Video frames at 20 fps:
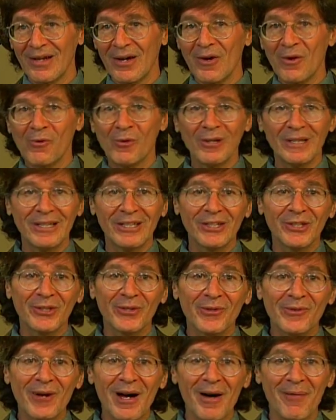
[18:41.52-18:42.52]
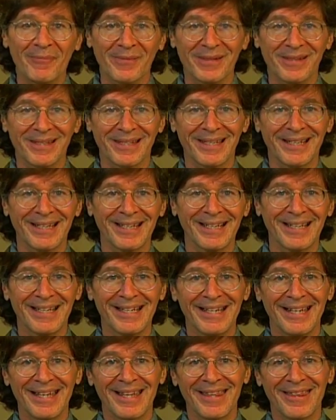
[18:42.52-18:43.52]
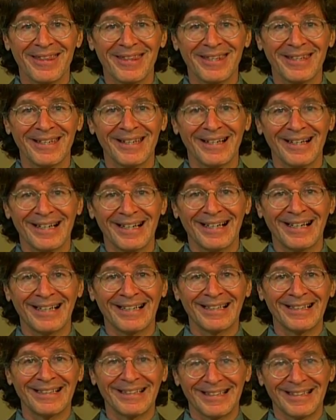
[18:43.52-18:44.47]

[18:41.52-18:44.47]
will interrupt the uh,